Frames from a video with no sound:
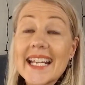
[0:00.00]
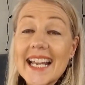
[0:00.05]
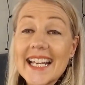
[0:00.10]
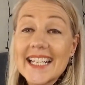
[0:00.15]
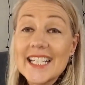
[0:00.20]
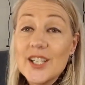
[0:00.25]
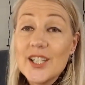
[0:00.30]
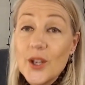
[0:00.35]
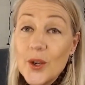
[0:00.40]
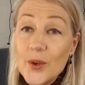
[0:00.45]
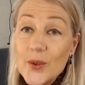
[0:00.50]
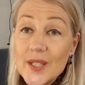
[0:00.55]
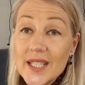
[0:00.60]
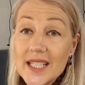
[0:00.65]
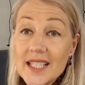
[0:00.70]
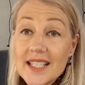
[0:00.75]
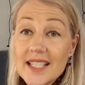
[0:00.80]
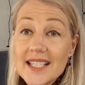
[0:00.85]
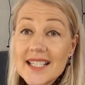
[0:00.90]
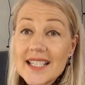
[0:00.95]
And I
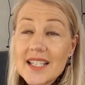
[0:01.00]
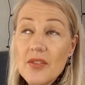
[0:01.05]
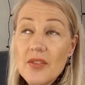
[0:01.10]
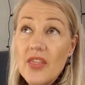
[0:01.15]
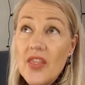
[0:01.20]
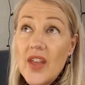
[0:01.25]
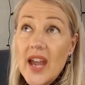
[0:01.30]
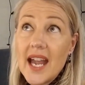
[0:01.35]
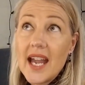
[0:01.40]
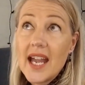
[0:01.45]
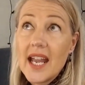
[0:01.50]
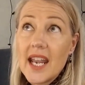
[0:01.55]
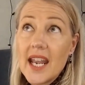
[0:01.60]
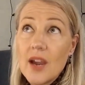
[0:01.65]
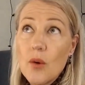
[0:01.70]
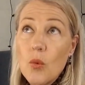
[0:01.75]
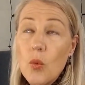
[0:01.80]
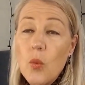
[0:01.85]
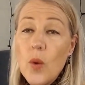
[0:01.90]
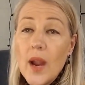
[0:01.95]
noticed that
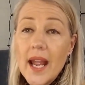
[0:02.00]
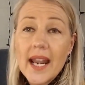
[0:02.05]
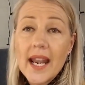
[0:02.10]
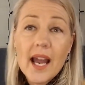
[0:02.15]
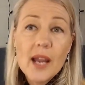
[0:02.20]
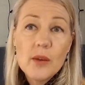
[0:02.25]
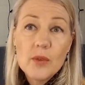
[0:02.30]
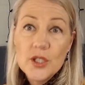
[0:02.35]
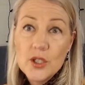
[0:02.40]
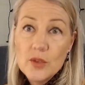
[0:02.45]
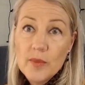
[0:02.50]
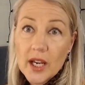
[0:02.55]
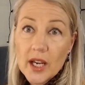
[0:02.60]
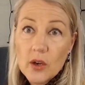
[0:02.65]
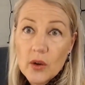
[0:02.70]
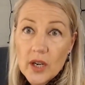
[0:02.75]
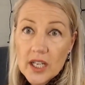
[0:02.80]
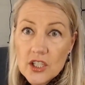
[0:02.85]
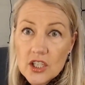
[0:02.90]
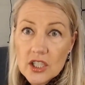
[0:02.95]
when I would do my
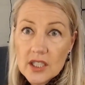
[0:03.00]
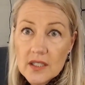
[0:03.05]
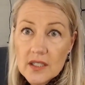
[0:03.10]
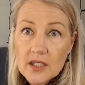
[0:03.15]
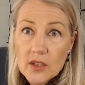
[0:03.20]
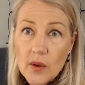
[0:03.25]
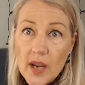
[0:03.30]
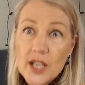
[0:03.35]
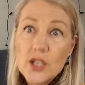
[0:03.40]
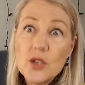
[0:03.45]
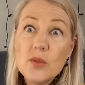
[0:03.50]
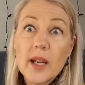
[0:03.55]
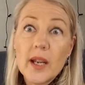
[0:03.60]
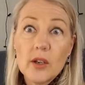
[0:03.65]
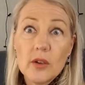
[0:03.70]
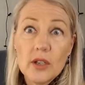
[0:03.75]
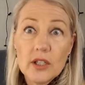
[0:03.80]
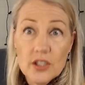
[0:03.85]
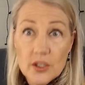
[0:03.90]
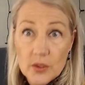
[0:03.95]
crunches, so I do
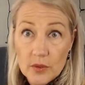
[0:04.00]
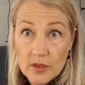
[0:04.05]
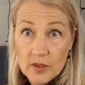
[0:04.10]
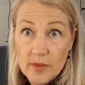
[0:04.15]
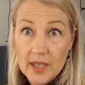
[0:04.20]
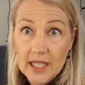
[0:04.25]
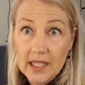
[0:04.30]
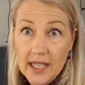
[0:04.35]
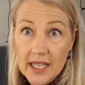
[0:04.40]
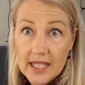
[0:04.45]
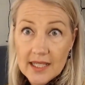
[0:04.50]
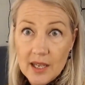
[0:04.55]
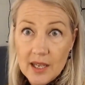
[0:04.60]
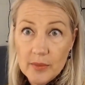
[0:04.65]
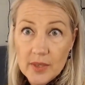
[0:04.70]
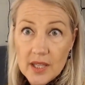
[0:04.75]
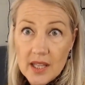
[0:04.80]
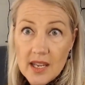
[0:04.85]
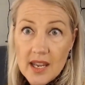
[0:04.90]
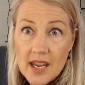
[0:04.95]
my crunches with my legs
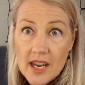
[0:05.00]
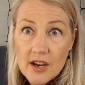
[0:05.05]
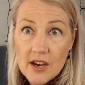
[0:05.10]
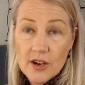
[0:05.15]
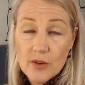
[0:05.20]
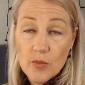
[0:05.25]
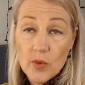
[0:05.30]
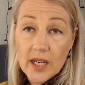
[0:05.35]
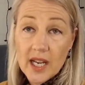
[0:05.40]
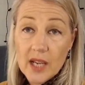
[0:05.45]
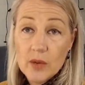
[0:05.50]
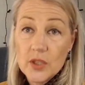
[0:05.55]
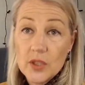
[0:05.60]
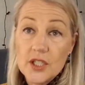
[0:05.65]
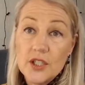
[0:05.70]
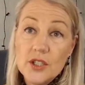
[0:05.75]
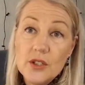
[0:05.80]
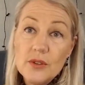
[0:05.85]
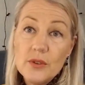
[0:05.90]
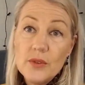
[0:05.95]
up in the air, and when I
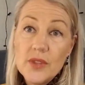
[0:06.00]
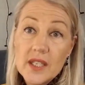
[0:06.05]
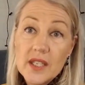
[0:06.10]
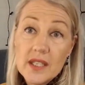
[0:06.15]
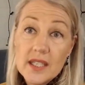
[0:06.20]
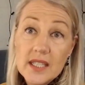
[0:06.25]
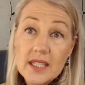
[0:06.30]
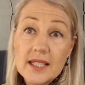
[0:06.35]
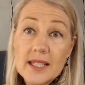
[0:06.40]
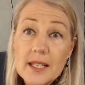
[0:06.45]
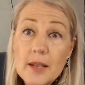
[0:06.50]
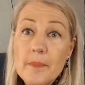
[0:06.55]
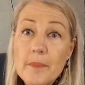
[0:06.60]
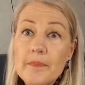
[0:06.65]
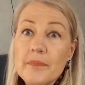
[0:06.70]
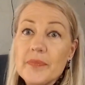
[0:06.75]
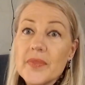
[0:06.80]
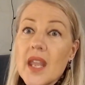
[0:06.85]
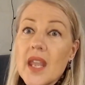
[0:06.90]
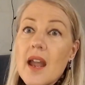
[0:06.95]
would do these,
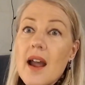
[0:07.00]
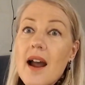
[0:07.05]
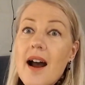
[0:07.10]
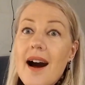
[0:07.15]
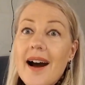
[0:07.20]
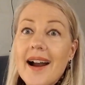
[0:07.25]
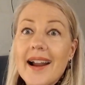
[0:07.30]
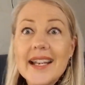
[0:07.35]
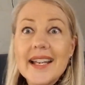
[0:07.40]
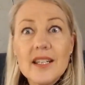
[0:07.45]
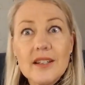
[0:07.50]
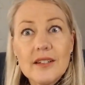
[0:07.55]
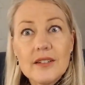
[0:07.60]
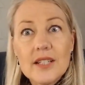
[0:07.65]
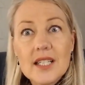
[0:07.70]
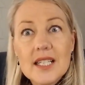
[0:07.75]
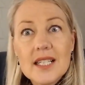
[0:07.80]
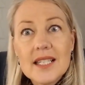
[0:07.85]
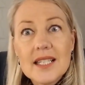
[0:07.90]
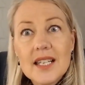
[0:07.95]
I
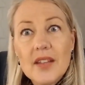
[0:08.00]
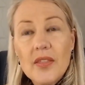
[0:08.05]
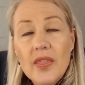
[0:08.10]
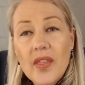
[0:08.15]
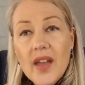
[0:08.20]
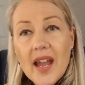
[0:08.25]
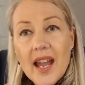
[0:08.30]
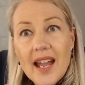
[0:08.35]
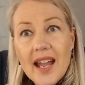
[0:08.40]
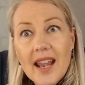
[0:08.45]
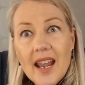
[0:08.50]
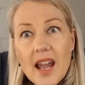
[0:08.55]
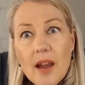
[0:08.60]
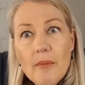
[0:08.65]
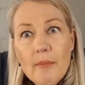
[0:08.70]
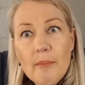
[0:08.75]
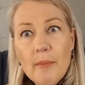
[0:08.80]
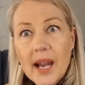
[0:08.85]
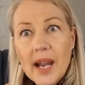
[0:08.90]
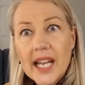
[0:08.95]
noticed that
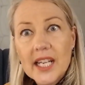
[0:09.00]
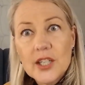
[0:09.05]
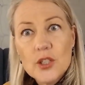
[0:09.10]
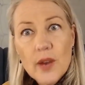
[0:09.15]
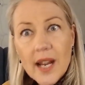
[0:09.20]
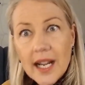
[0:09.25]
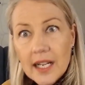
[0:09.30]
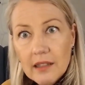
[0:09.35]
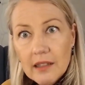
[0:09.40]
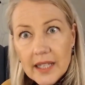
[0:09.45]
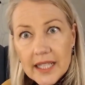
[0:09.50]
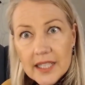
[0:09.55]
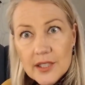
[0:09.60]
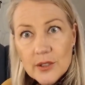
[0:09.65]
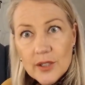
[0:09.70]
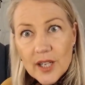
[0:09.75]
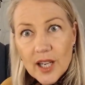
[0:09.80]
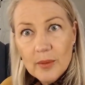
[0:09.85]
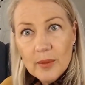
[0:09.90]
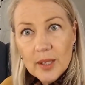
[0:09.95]
my track
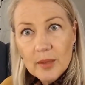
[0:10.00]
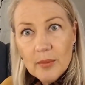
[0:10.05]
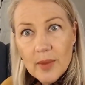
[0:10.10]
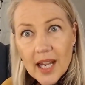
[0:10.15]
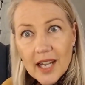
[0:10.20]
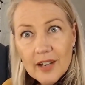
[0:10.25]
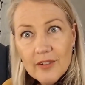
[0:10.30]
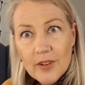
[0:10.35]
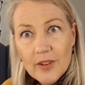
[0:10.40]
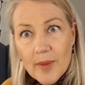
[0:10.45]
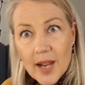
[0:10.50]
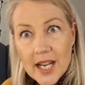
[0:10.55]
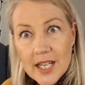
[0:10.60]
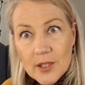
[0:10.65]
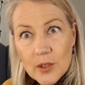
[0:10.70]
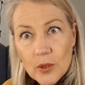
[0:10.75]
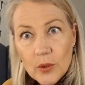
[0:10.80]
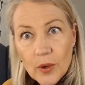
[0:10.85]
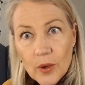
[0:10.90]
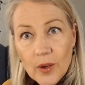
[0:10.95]
legs are coming back from
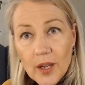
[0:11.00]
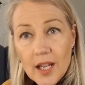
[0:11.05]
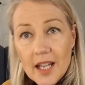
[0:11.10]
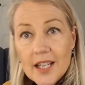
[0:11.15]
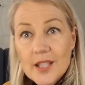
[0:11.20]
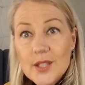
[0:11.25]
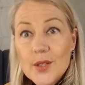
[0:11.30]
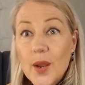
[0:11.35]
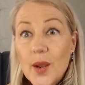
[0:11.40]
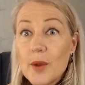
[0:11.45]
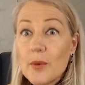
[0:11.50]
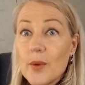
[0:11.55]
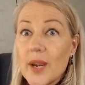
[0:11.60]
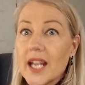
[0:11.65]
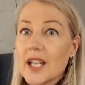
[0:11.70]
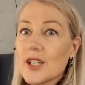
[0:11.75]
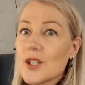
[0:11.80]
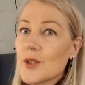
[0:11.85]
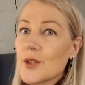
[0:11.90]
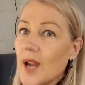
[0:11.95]
high school. So I
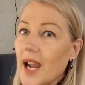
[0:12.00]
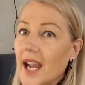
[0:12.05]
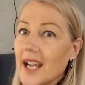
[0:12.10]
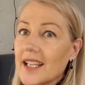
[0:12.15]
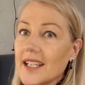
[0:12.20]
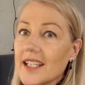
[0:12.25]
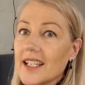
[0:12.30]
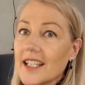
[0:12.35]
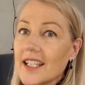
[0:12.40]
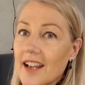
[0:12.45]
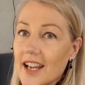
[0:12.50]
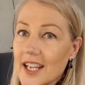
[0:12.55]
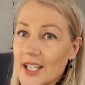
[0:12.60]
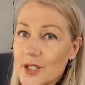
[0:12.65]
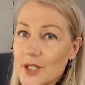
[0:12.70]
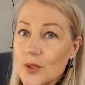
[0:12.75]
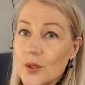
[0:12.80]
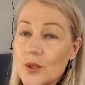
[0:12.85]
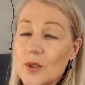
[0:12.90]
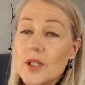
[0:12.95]
ran track in
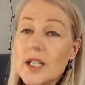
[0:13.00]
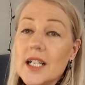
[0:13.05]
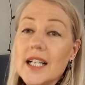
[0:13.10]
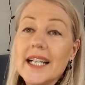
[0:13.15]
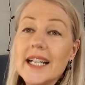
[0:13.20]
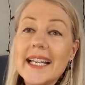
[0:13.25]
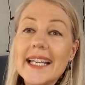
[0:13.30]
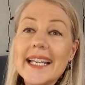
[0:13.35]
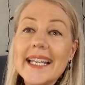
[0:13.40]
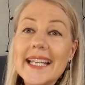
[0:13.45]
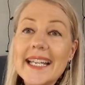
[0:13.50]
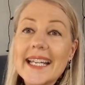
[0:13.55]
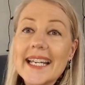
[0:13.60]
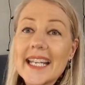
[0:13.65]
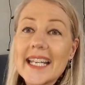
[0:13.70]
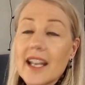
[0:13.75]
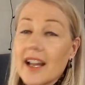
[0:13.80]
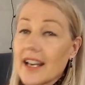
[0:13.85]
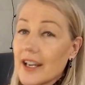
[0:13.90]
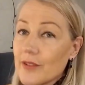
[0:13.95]
high school,
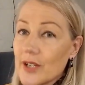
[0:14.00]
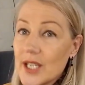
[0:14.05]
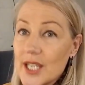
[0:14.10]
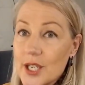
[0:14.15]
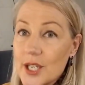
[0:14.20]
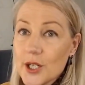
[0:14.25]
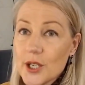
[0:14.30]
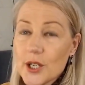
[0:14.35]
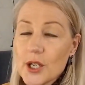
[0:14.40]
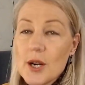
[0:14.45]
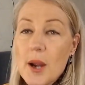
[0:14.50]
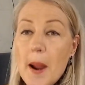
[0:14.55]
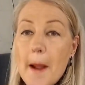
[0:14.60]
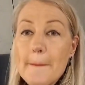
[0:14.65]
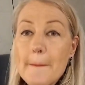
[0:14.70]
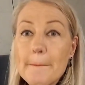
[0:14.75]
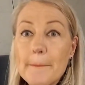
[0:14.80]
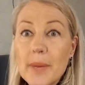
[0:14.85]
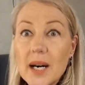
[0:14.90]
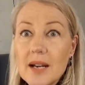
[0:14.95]
and not every year,
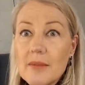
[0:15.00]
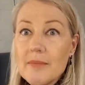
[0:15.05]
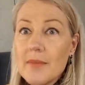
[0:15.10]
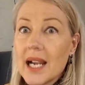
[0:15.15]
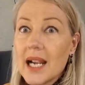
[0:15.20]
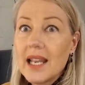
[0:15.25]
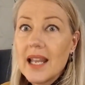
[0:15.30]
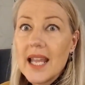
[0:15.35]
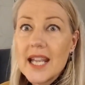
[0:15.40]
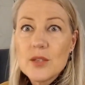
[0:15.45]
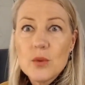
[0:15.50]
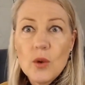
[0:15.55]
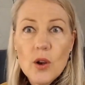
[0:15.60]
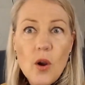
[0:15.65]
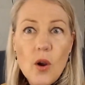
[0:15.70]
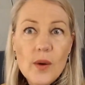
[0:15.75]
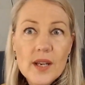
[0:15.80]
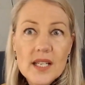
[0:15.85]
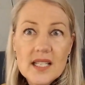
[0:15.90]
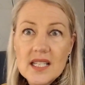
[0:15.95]
but my legs
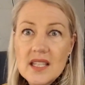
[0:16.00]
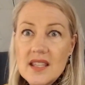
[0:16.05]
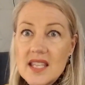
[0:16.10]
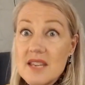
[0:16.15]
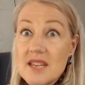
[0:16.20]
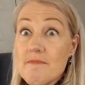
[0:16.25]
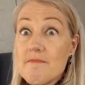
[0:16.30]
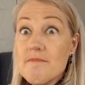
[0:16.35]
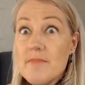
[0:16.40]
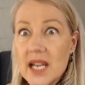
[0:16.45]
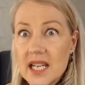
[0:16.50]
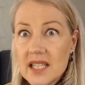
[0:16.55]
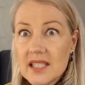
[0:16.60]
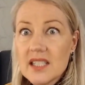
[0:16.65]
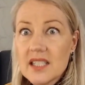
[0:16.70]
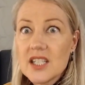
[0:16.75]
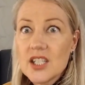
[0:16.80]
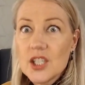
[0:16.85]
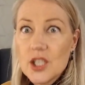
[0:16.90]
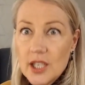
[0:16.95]
were always in the
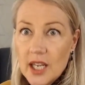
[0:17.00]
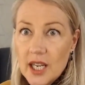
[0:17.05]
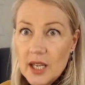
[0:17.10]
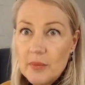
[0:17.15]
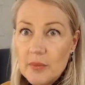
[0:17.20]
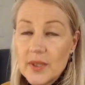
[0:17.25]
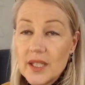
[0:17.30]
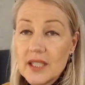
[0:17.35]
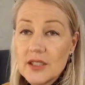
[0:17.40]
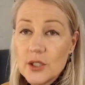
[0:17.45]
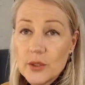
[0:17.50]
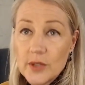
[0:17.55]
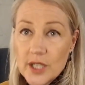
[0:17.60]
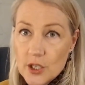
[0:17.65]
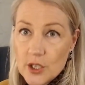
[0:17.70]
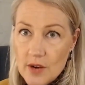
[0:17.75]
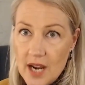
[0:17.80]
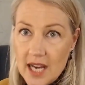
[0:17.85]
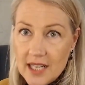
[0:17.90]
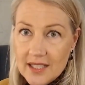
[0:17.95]
best shape
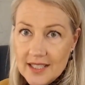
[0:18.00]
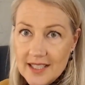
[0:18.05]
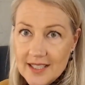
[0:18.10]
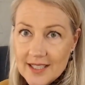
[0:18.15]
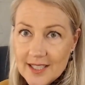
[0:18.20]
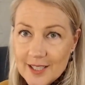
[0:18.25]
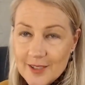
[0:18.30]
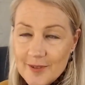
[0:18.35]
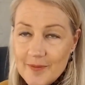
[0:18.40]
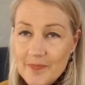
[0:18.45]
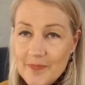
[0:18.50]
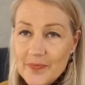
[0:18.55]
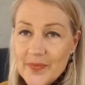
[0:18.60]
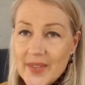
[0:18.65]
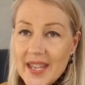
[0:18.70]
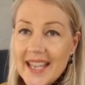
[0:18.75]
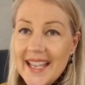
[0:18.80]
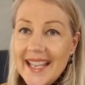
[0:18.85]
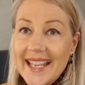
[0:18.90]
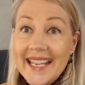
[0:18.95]
during track season.
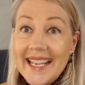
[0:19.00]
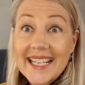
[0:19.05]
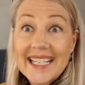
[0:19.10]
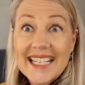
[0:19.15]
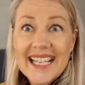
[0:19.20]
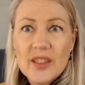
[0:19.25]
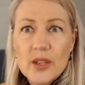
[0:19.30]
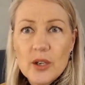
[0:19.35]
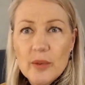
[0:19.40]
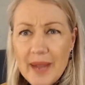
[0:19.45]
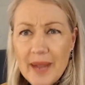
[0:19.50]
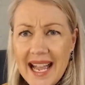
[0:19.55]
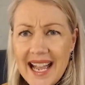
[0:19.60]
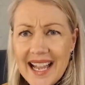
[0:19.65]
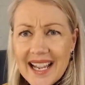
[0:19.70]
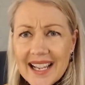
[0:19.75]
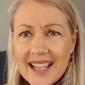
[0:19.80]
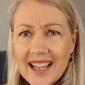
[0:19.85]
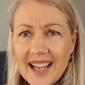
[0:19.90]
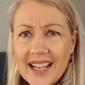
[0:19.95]
And they're
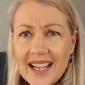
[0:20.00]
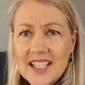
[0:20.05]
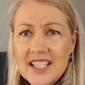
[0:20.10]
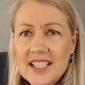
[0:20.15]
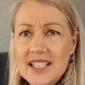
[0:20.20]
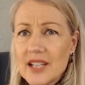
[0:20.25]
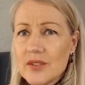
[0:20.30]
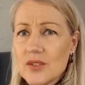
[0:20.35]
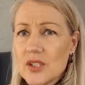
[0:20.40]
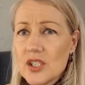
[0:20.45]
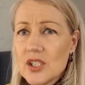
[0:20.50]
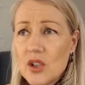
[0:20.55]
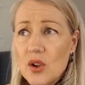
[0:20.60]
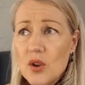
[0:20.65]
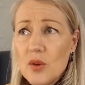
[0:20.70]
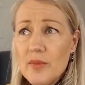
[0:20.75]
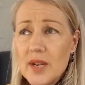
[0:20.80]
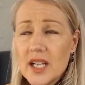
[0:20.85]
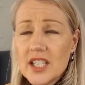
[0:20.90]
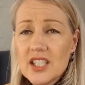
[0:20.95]
back. I just have
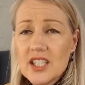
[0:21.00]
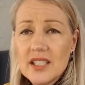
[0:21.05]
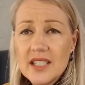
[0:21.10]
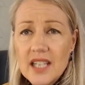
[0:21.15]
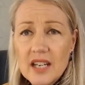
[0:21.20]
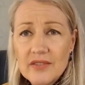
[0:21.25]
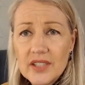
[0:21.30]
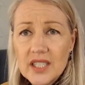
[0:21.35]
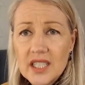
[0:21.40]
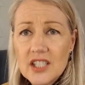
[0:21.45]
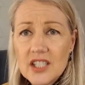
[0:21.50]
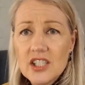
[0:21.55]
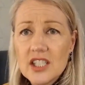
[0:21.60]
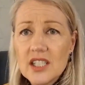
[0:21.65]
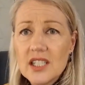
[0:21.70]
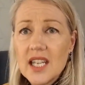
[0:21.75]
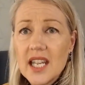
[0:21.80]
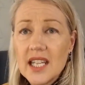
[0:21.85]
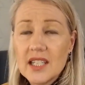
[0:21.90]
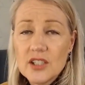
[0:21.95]
so much
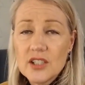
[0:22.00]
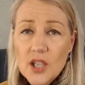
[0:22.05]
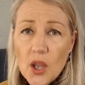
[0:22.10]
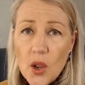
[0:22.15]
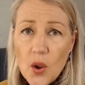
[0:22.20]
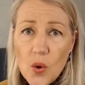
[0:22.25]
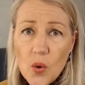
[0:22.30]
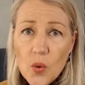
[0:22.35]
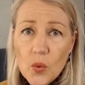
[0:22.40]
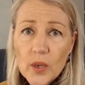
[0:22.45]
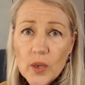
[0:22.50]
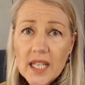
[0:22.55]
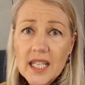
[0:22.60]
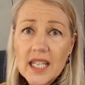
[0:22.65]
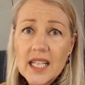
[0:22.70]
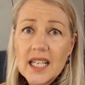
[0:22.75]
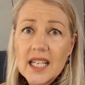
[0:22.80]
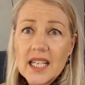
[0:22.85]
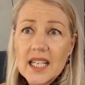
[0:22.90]
definition and tone.